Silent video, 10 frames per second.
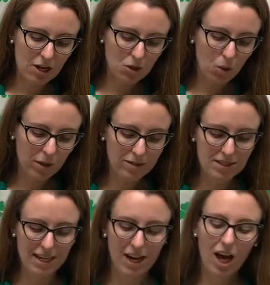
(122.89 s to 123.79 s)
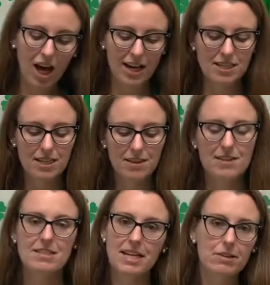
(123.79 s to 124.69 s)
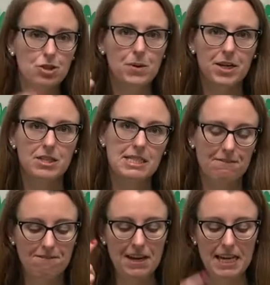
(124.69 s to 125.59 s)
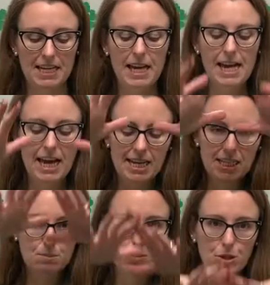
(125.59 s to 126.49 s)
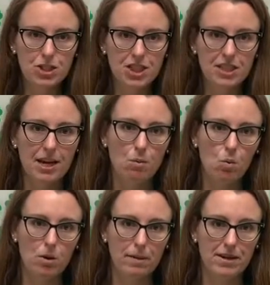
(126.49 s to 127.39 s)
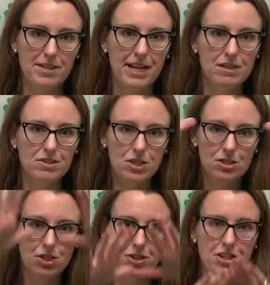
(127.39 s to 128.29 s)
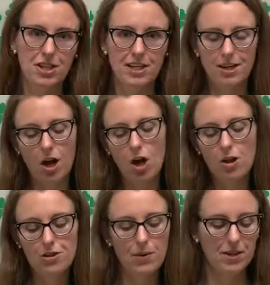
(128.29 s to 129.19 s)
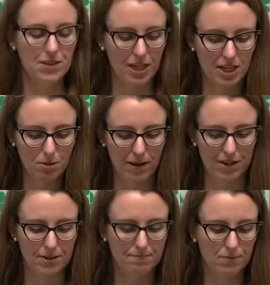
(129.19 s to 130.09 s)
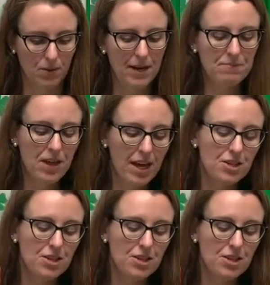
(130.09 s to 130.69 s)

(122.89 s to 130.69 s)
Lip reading: coils get hot, the sound you hear is the fan, and it's pushing that warm air down to circulate it all throughout the incubator, okay?